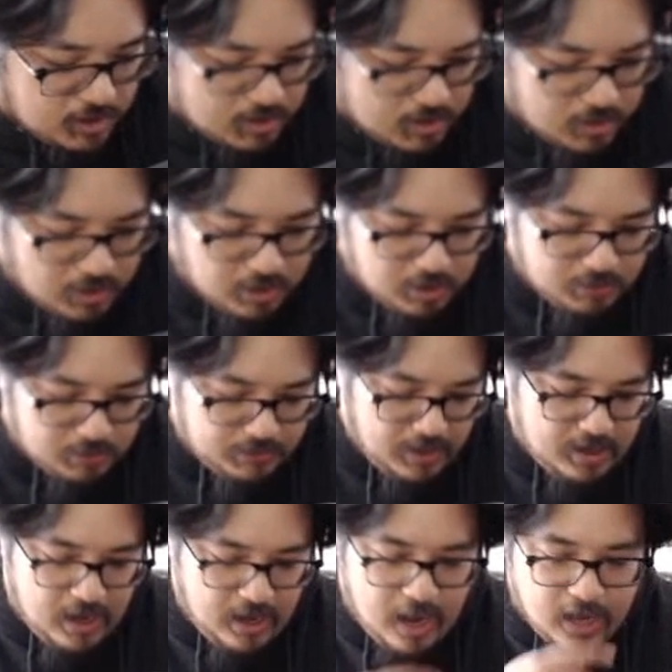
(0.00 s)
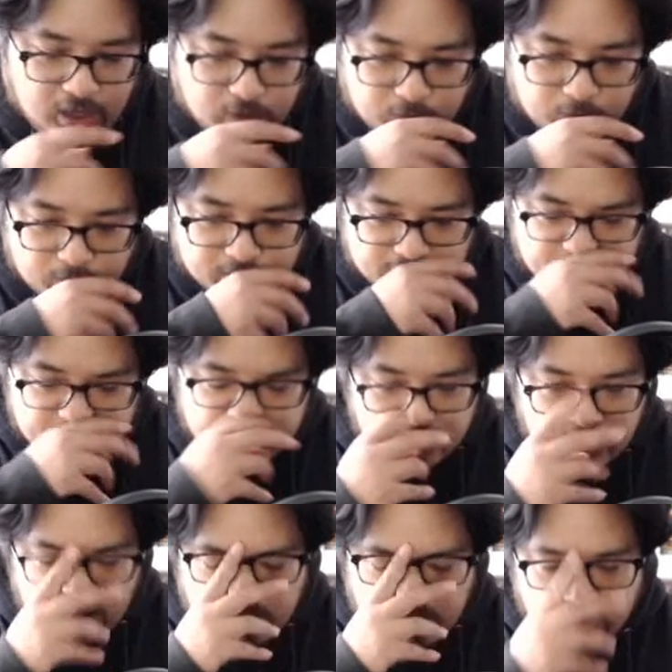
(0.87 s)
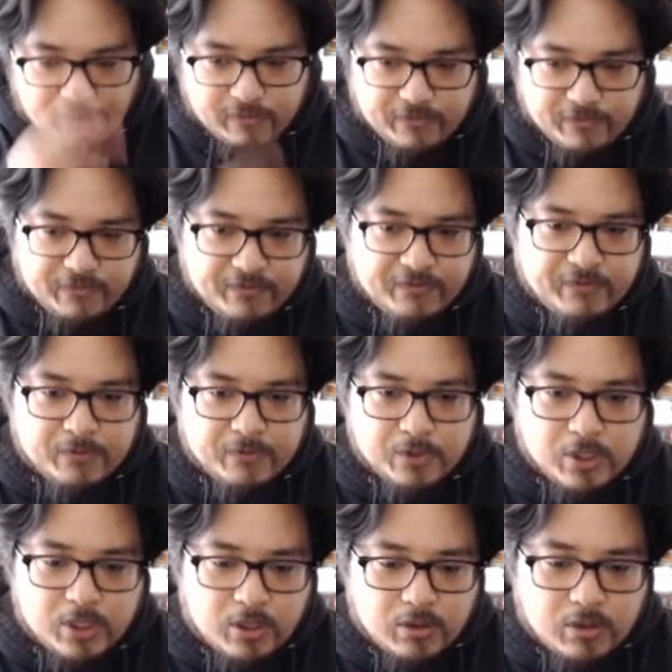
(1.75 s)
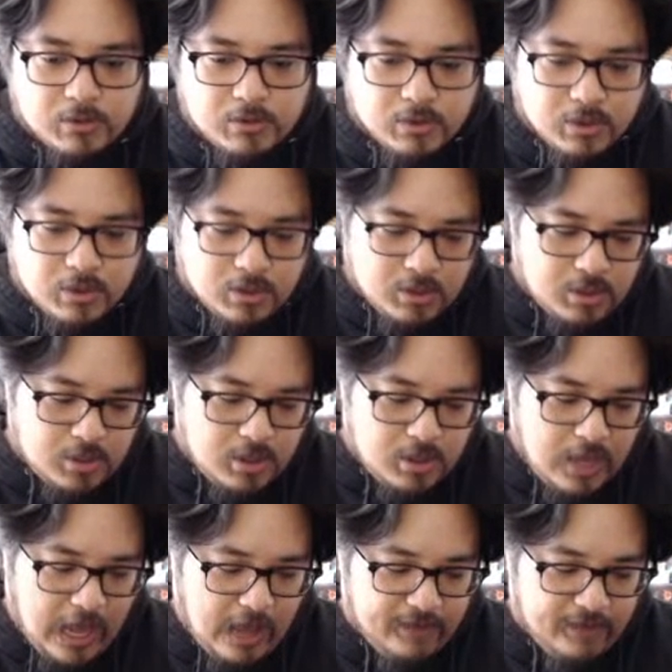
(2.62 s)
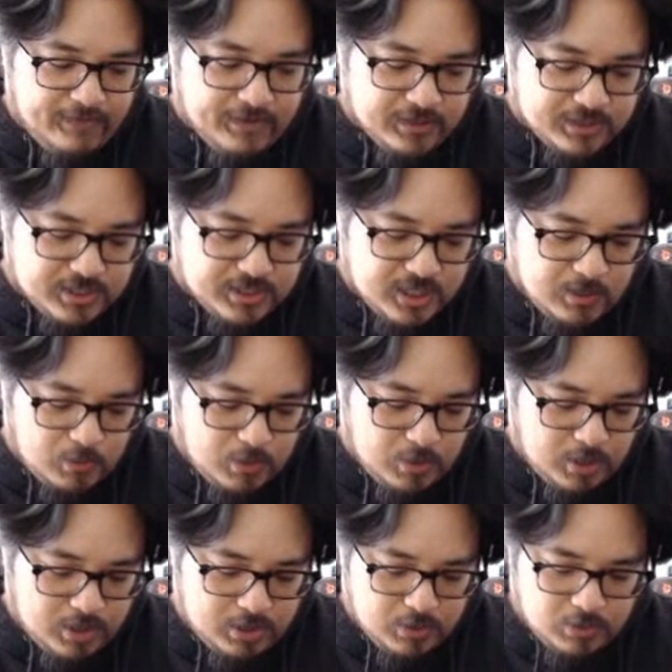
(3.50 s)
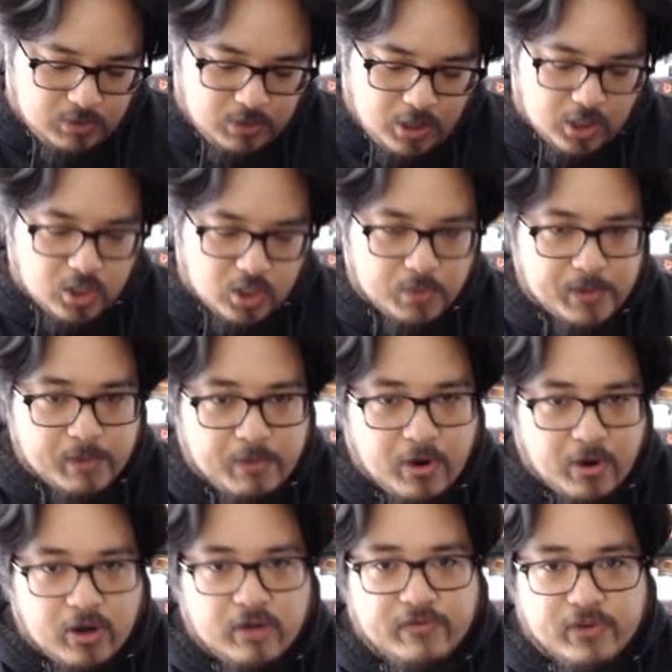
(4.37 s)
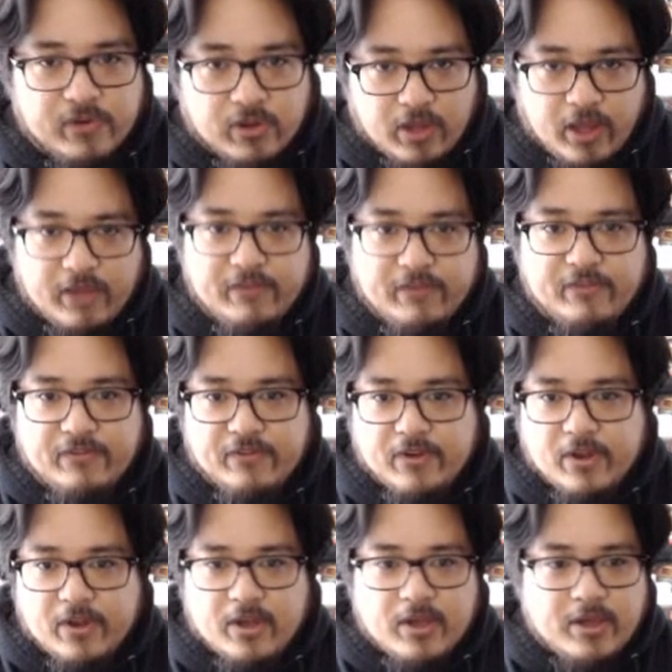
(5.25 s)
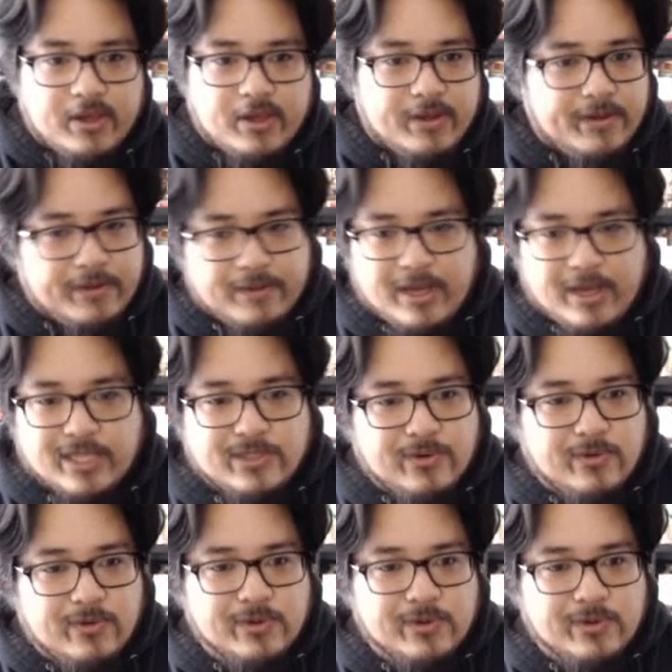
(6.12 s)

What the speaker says: that anguish of, having someone no longer be part of your life? That's what we're